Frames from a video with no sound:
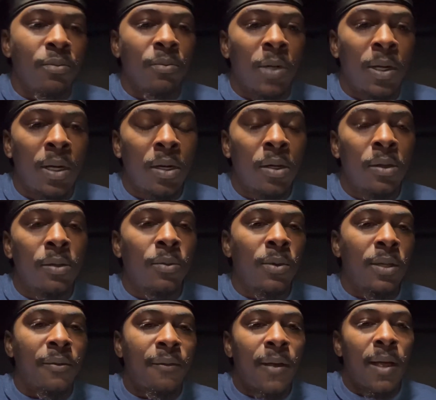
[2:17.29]
uh with
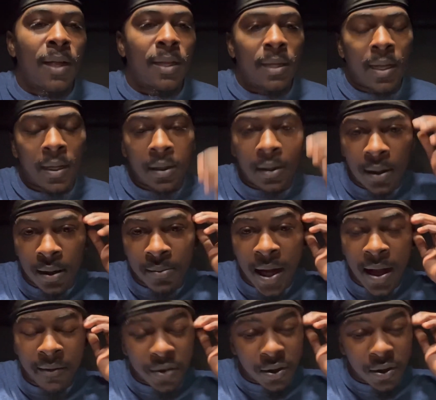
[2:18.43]
the fact that um I have